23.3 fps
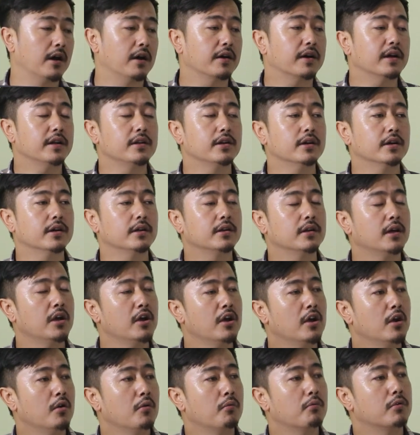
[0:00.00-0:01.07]
Again, here,
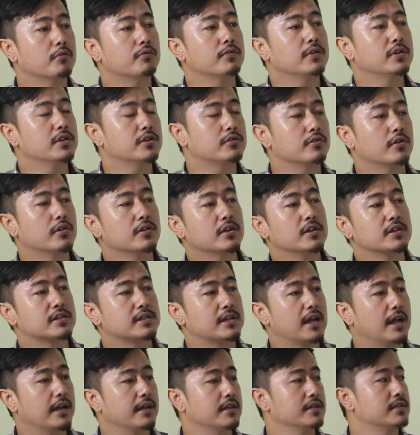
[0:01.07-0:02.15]
what we need to
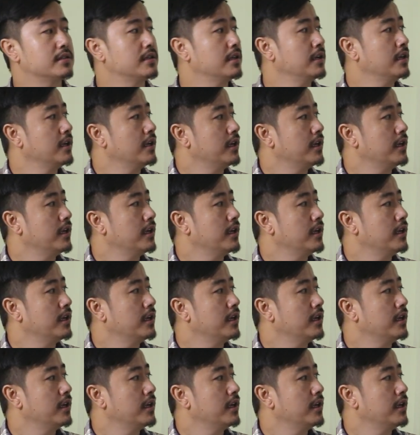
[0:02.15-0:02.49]
understand is